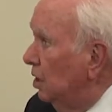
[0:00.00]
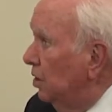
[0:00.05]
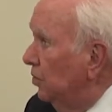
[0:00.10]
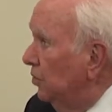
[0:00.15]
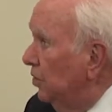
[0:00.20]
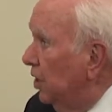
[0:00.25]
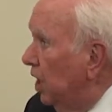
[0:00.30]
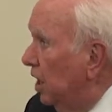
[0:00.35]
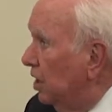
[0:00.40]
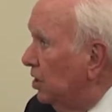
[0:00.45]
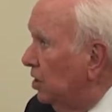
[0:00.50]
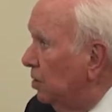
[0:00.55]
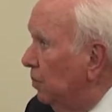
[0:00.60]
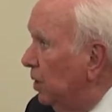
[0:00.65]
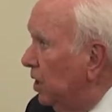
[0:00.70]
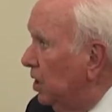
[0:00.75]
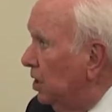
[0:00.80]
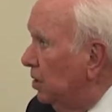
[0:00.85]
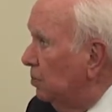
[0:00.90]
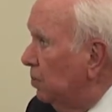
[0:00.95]

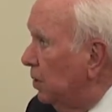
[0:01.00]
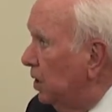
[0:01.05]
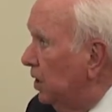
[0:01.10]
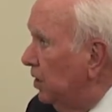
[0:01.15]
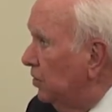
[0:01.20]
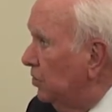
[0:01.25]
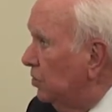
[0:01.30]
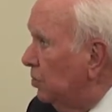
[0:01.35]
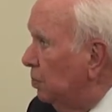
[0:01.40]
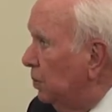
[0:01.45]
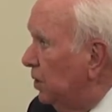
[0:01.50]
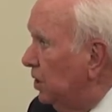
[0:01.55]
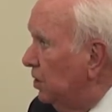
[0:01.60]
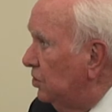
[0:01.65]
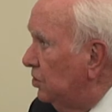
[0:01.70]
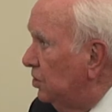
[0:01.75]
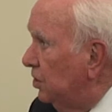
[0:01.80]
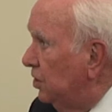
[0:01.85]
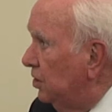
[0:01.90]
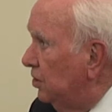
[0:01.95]
Documenting plant
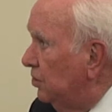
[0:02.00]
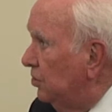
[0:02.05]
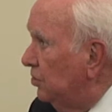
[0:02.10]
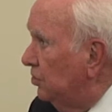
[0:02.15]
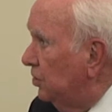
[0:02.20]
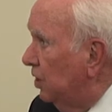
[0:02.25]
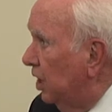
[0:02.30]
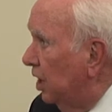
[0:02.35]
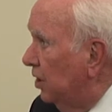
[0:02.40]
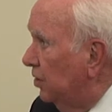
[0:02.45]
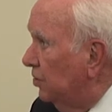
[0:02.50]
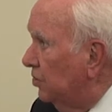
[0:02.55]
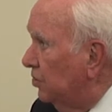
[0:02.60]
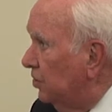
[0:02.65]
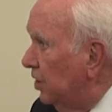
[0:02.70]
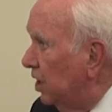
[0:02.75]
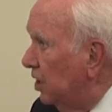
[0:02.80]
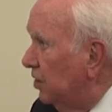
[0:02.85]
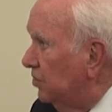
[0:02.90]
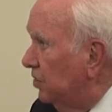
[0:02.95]
species,
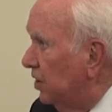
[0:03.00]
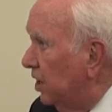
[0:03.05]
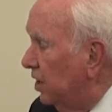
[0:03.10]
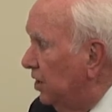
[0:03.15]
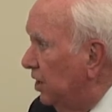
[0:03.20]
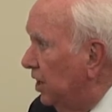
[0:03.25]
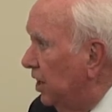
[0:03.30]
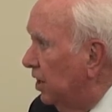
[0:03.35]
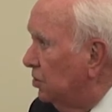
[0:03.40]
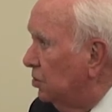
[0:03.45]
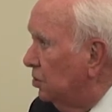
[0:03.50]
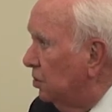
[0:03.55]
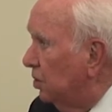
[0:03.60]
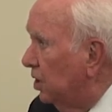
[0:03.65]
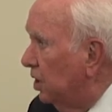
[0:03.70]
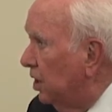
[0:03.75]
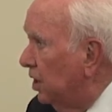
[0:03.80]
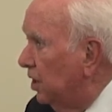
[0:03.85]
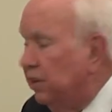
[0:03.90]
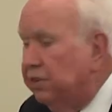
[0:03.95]
set aside natural
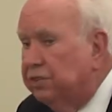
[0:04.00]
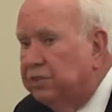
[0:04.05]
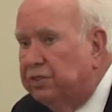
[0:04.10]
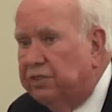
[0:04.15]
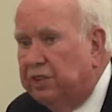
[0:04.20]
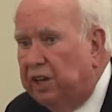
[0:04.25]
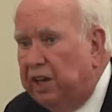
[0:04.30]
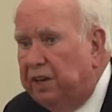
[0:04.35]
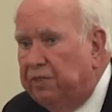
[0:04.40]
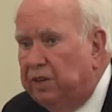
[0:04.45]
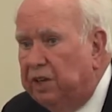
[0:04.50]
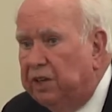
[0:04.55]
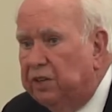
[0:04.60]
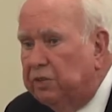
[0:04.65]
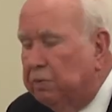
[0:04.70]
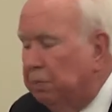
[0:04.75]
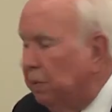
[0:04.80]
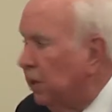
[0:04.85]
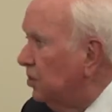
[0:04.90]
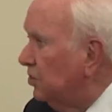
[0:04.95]
areas, saving
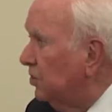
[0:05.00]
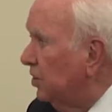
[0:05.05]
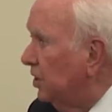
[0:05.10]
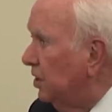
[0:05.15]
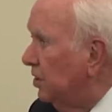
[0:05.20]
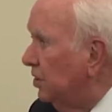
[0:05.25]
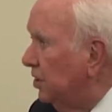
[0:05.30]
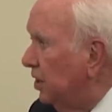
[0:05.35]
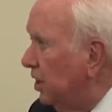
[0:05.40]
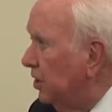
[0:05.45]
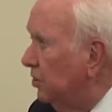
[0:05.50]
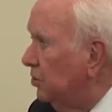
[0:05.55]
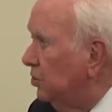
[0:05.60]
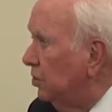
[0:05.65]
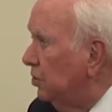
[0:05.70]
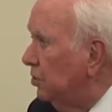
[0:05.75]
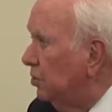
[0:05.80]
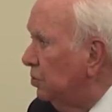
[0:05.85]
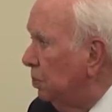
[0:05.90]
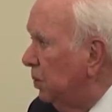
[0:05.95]
especially
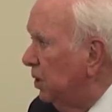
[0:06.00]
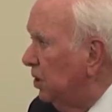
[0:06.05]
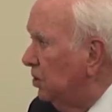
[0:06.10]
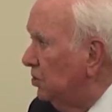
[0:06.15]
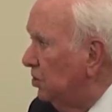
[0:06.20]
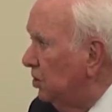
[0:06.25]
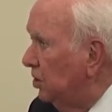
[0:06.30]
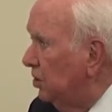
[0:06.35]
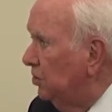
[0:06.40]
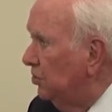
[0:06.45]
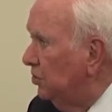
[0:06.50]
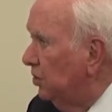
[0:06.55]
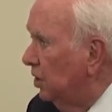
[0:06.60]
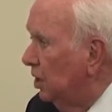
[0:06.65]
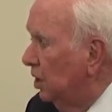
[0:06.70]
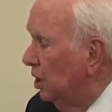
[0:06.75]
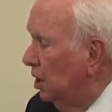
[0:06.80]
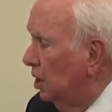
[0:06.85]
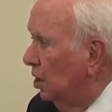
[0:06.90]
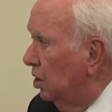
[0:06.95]
endangered species,
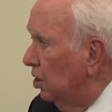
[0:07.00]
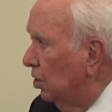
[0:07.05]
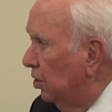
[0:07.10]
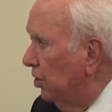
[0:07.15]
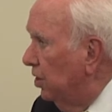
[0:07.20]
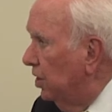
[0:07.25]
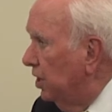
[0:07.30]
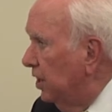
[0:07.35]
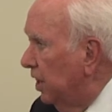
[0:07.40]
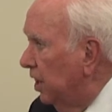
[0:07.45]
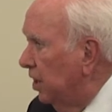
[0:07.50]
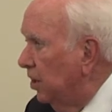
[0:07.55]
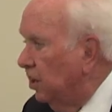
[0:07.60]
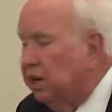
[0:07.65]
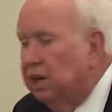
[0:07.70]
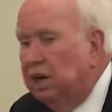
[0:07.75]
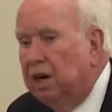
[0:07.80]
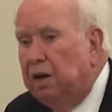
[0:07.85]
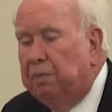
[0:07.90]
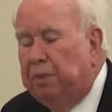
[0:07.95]
learning how to
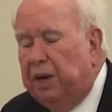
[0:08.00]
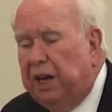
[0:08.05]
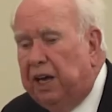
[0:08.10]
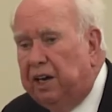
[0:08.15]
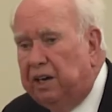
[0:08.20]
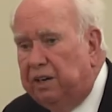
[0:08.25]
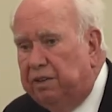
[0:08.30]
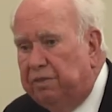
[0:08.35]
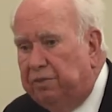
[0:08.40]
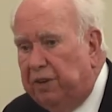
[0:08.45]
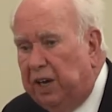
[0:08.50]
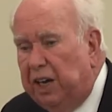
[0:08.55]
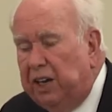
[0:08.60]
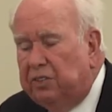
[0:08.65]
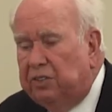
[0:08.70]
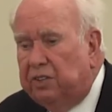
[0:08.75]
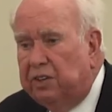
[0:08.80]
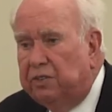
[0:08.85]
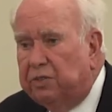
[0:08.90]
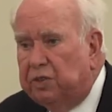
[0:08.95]
combat
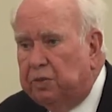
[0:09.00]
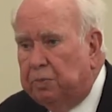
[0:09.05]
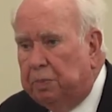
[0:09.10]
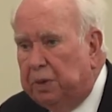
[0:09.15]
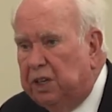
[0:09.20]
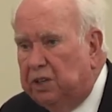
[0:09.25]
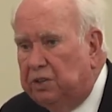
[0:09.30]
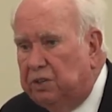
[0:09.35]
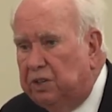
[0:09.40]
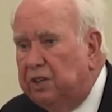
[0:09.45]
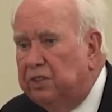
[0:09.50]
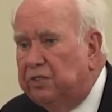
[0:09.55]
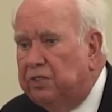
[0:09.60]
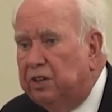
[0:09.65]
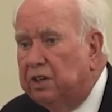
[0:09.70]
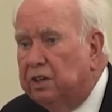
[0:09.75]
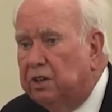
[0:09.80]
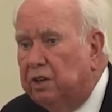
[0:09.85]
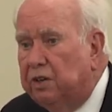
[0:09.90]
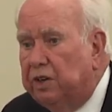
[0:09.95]
invasive species,
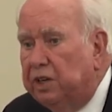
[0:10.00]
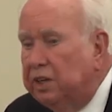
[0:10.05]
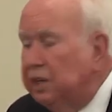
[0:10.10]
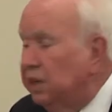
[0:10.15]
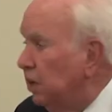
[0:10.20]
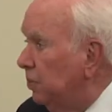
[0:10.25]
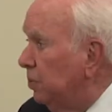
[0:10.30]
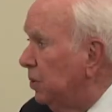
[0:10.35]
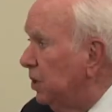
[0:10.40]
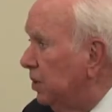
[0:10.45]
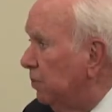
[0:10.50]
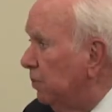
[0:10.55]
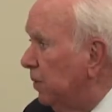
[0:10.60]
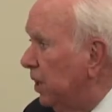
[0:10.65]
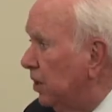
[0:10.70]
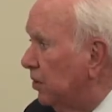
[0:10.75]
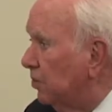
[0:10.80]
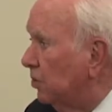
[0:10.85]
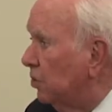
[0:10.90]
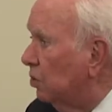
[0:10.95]
including keeping them
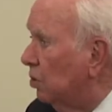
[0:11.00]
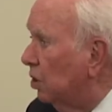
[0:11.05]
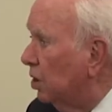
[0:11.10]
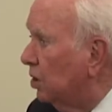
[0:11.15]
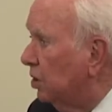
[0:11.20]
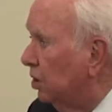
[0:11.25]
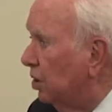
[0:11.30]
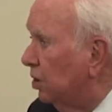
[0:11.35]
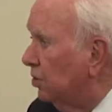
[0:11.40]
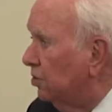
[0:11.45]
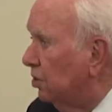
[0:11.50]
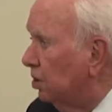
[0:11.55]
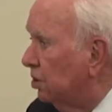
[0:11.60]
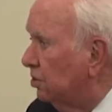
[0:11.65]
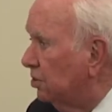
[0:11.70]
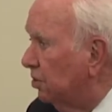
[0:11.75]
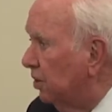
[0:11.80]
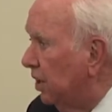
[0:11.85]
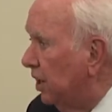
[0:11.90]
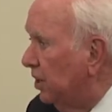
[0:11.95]
out of the horticultural
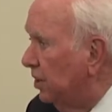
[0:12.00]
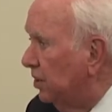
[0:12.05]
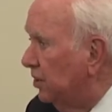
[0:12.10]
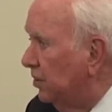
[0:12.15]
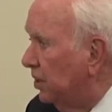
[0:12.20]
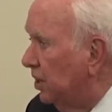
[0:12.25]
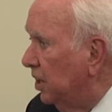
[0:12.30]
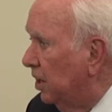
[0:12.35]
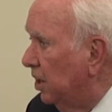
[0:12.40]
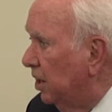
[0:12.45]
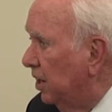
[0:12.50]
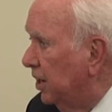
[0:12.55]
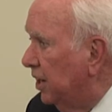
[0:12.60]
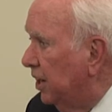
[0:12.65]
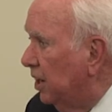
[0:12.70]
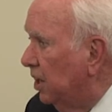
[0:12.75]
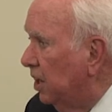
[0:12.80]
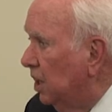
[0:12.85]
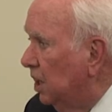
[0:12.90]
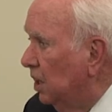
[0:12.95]
trade in the
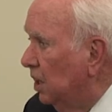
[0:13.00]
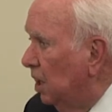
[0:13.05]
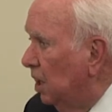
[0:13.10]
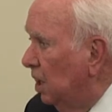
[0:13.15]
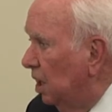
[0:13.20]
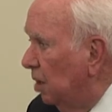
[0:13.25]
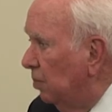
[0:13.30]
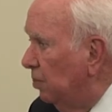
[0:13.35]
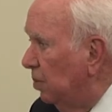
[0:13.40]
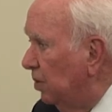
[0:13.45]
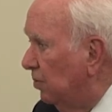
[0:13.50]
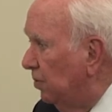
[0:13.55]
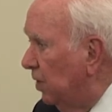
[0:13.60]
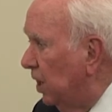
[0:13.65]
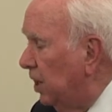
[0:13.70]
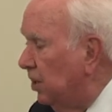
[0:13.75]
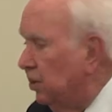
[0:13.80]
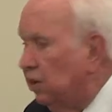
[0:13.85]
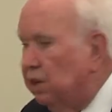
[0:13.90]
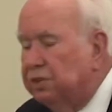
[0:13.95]
area, and
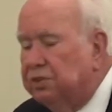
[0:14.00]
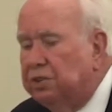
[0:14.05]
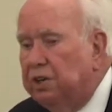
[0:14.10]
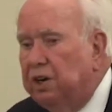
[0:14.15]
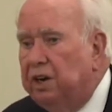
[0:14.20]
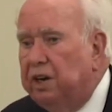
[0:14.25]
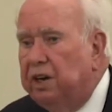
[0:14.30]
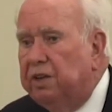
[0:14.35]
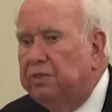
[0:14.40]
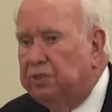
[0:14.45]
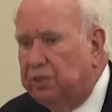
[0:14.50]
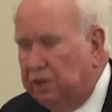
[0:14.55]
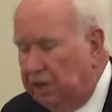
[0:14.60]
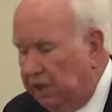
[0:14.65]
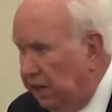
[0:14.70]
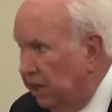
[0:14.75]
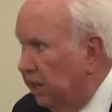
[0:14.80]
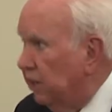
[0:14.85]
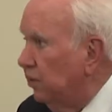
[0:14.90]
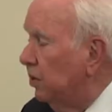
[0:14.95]
provide alternatives to
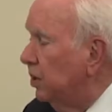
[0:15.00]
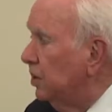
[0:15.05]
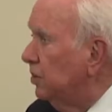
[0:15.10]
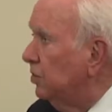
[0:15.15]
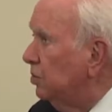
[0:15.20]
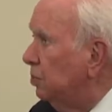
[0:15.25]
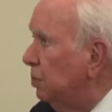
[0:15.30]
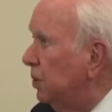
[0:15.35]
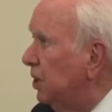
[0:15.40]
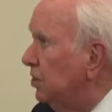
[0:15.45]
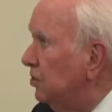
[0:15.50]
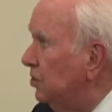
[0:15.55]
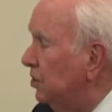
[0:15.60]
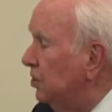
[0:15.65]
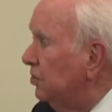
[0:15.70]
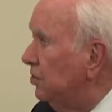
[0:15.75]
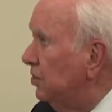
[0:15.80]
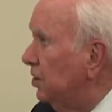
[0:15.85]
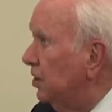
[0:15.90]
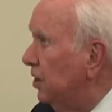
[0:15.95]
gathering
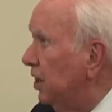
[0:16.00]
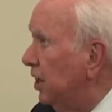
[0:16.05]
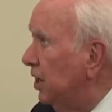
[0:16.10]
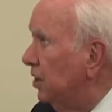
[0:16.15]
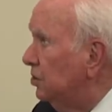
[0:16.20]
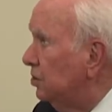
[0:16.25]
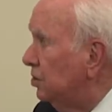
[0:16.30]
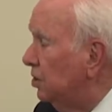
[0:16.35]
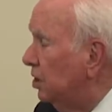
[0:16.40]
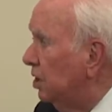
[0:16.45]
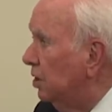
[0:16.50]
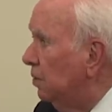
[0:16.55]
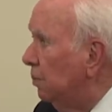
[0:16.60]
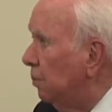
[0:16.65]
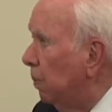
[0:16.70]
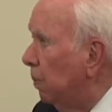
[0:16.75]
species in nature.